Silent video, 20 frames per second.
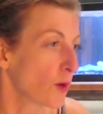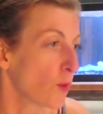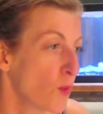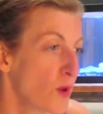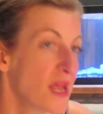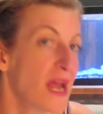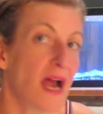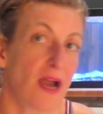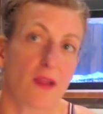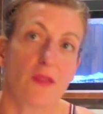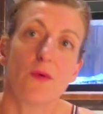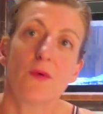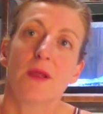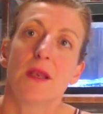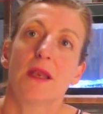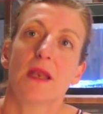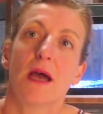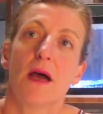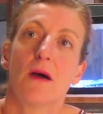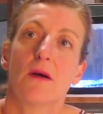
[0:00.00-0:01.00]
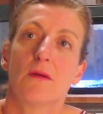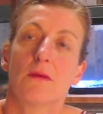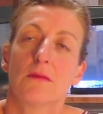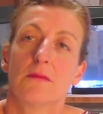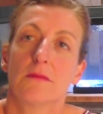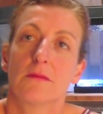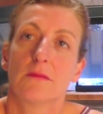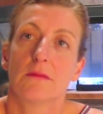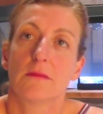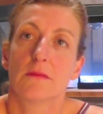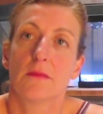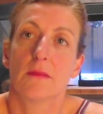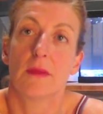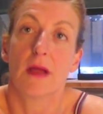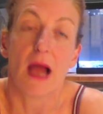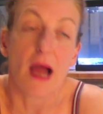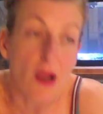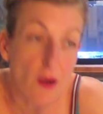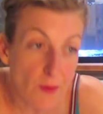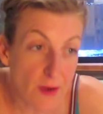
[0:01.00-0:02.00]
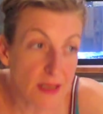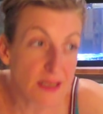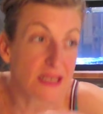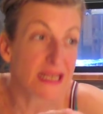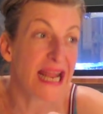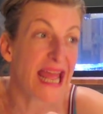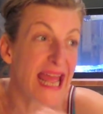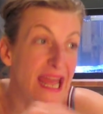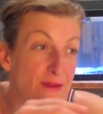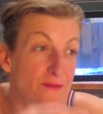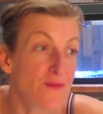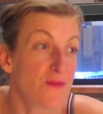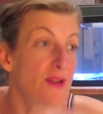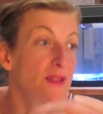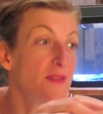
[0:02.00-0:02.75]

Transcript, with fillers: we are doing now. Yeah. Arranging every